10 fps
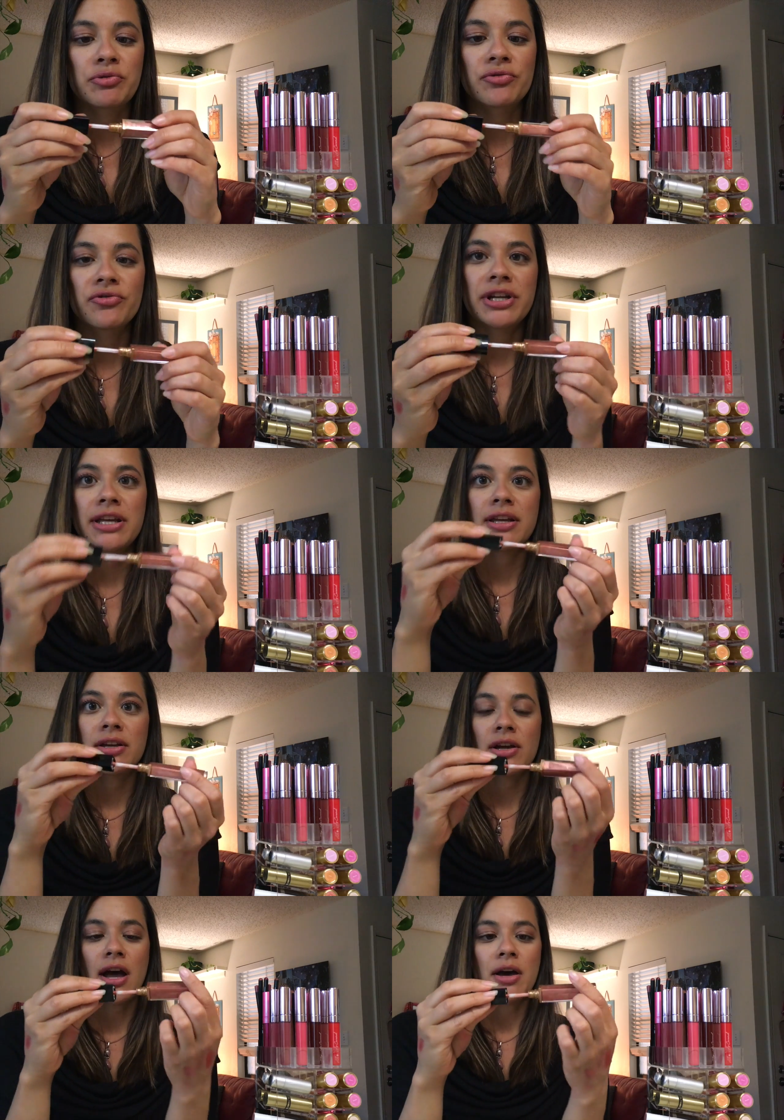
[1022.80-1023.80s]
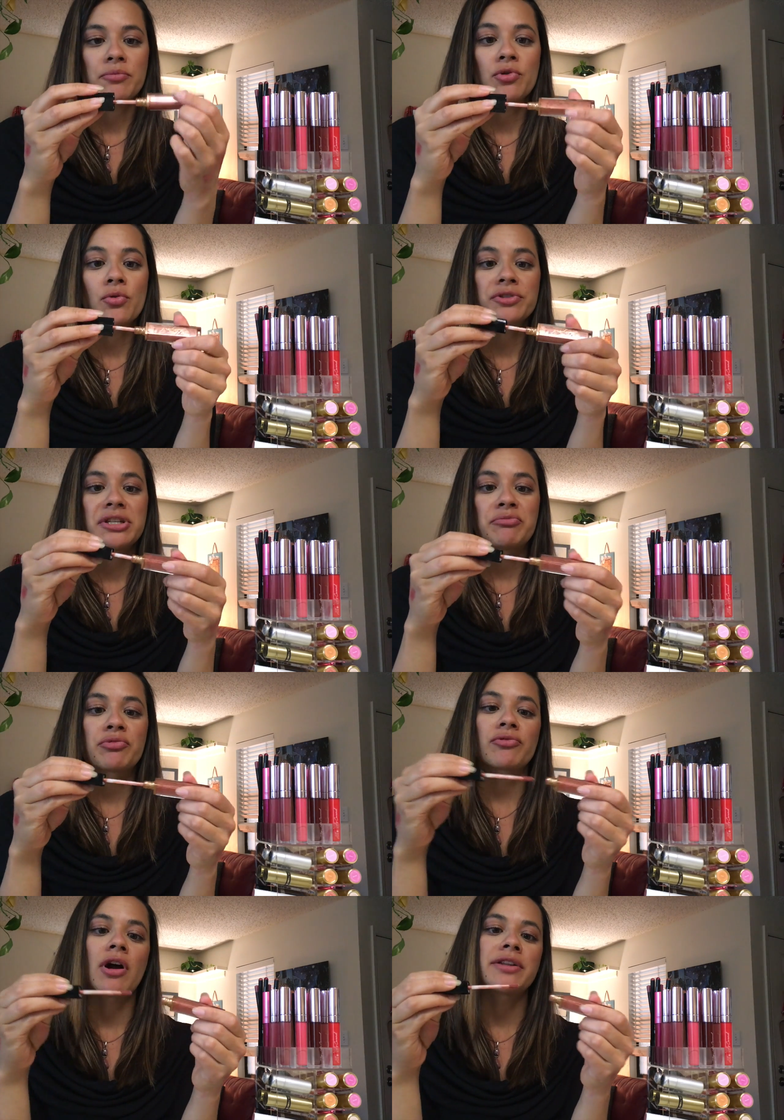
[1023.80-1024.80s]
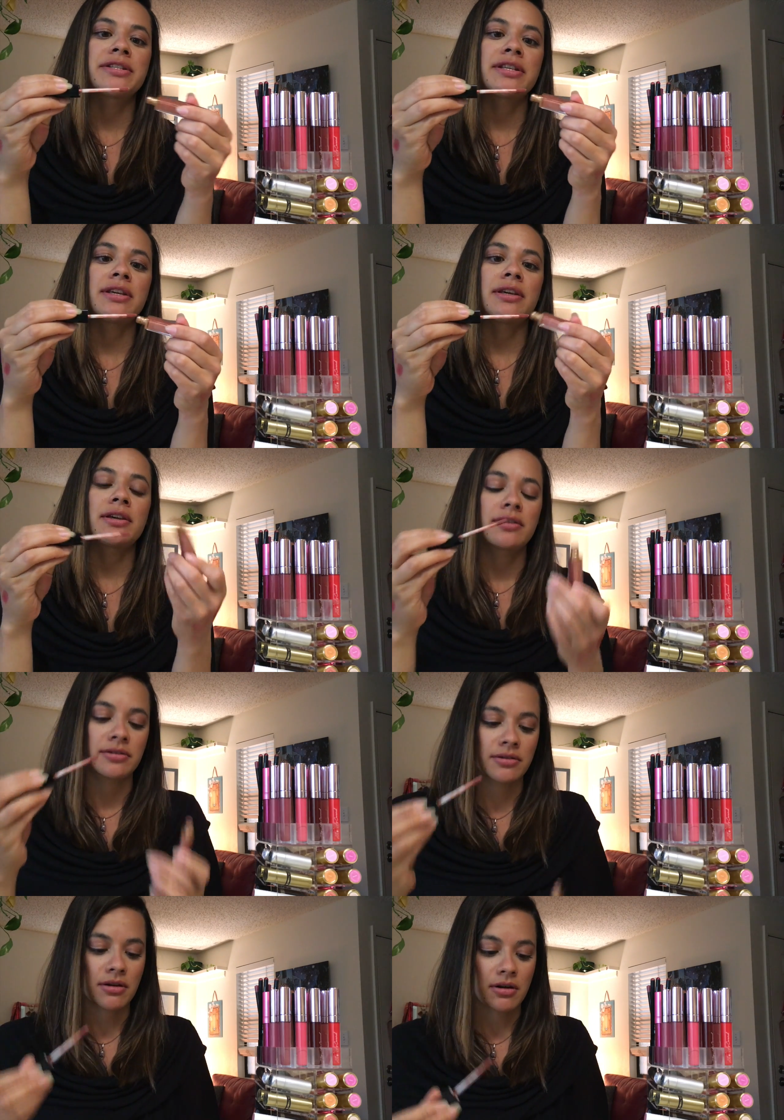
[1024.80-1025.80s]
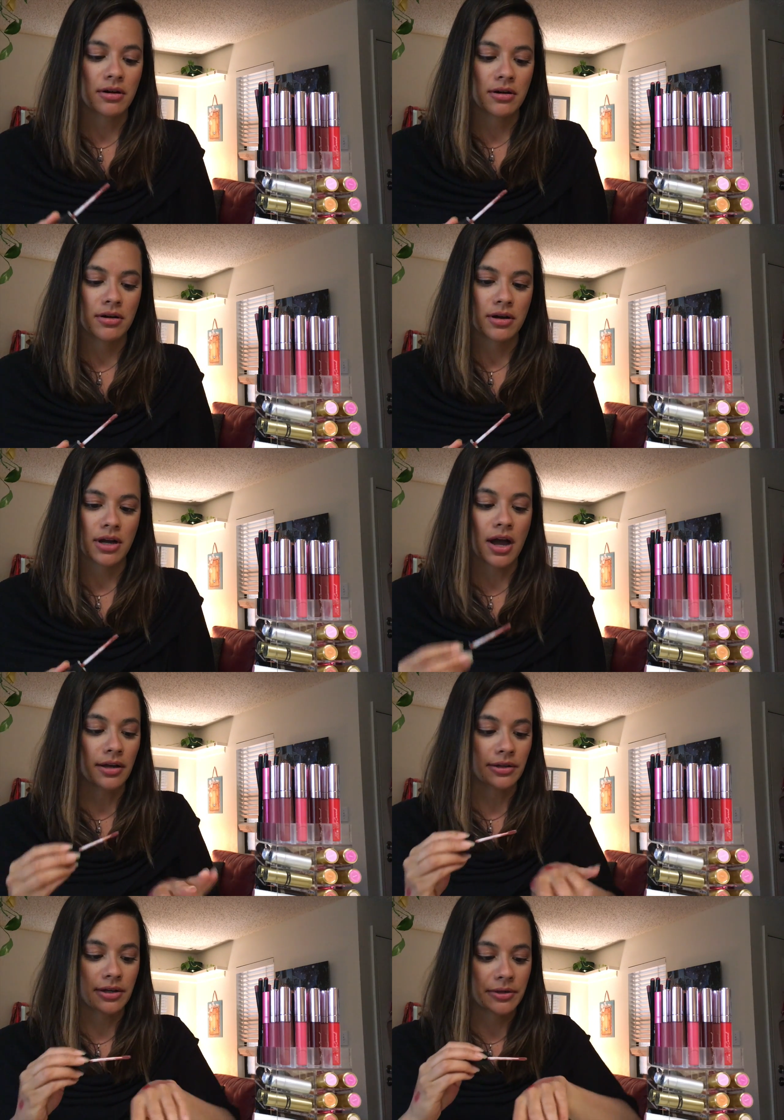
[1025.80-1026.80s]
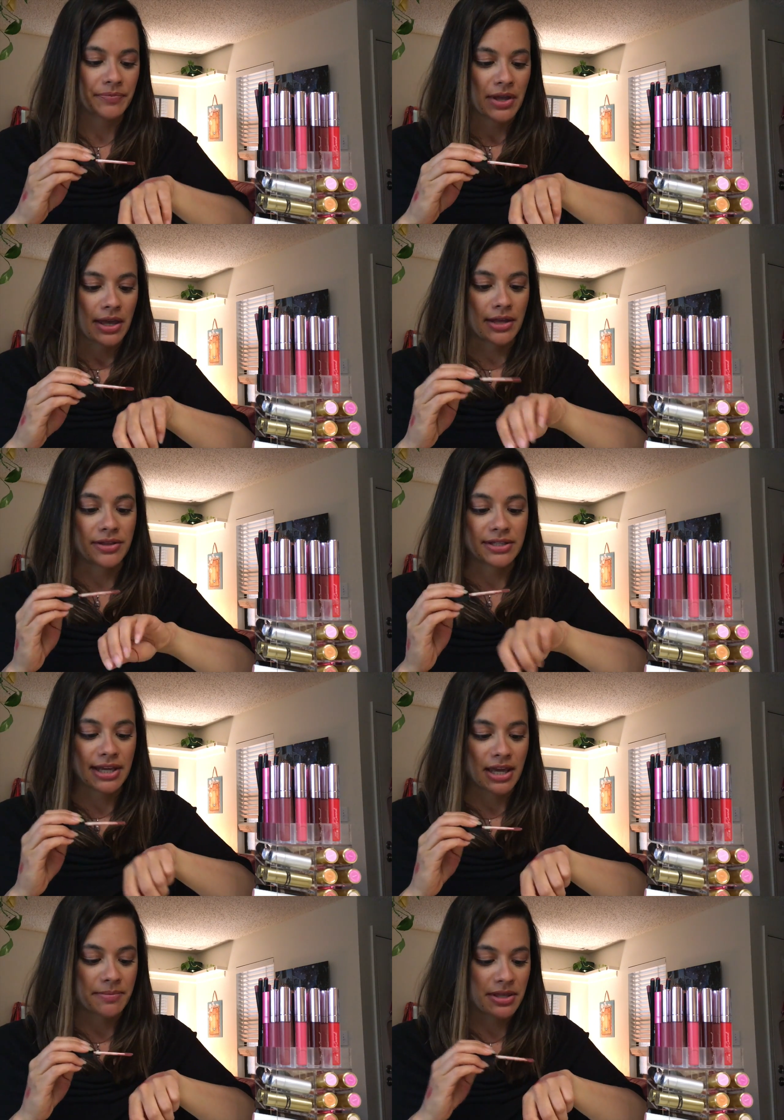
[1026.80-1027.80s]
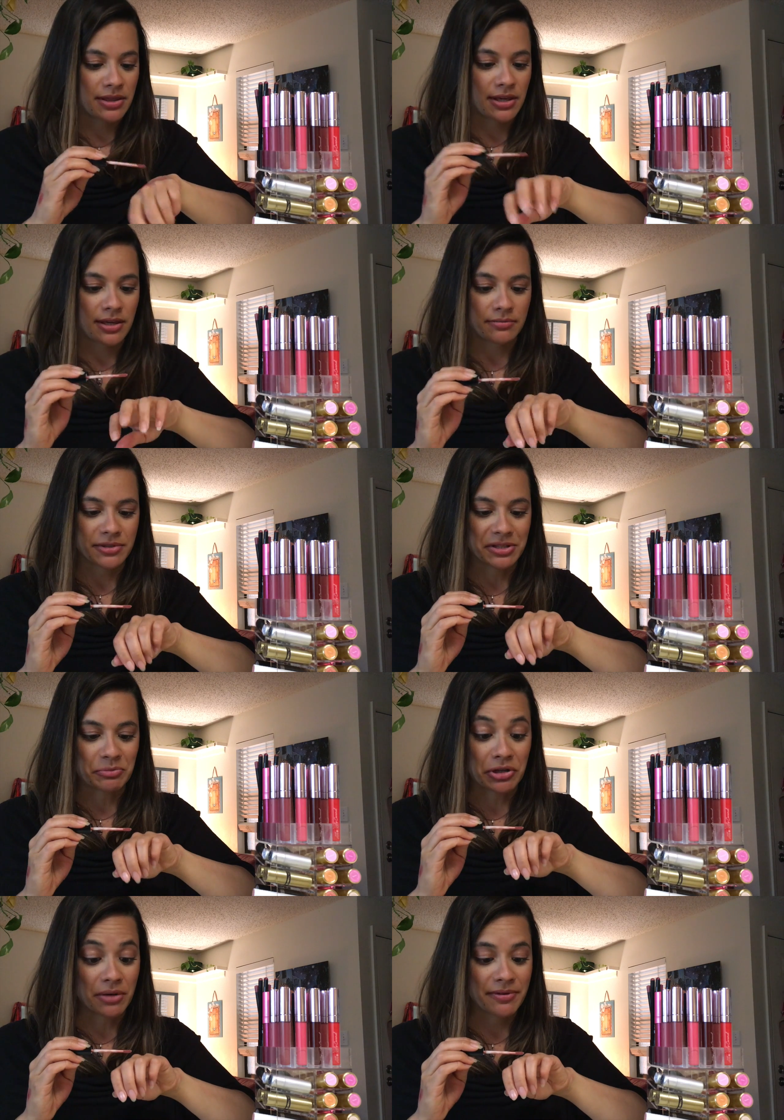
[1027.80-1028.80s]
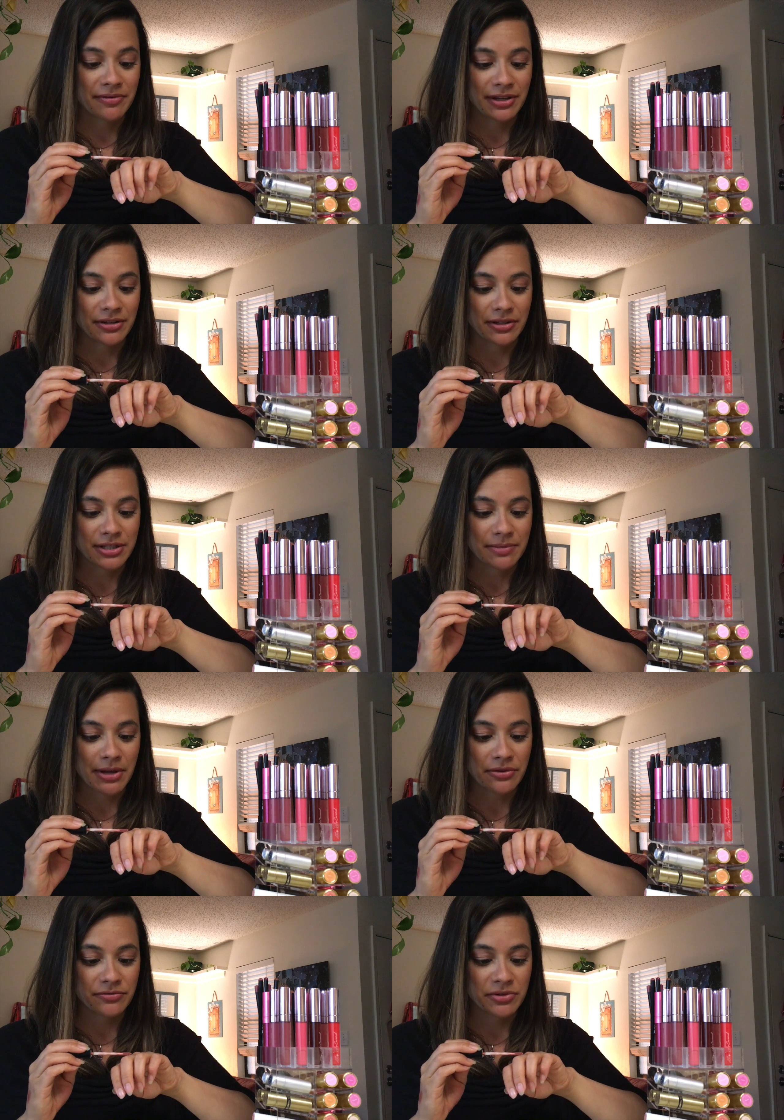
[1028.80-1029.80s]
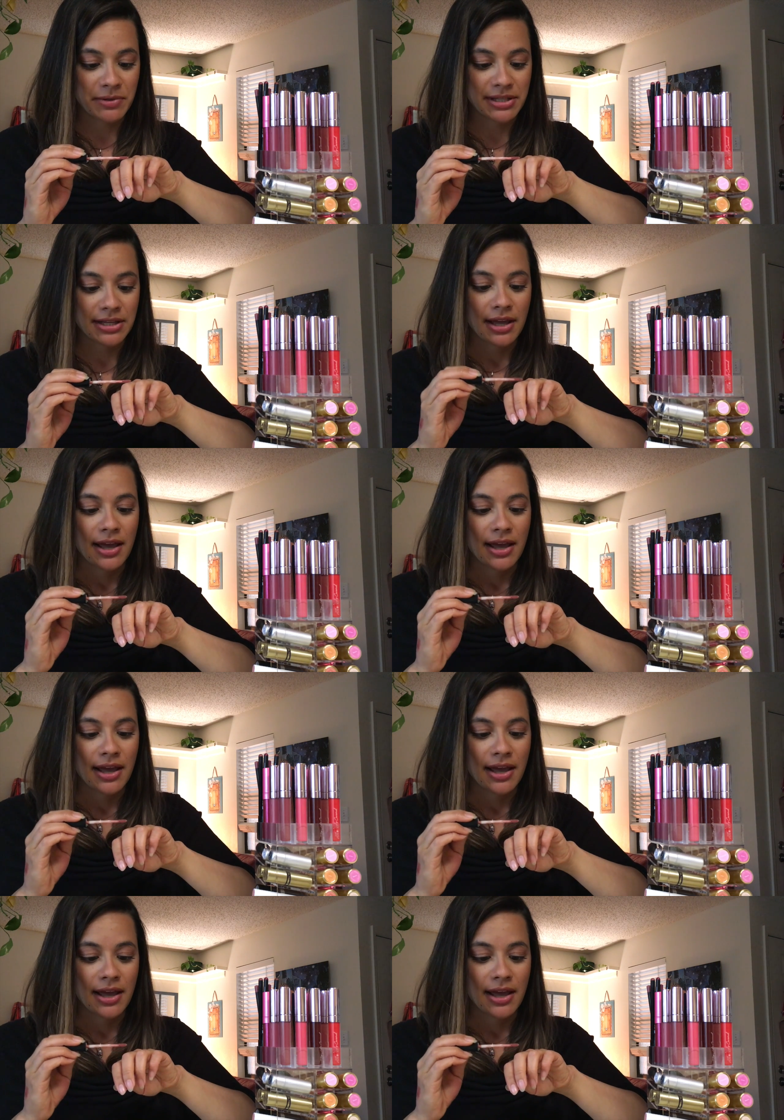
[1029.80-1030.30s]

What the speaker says: pretty golden bronzy color, and this came in the, I'm just gonna put it on my finger because I'm out of space.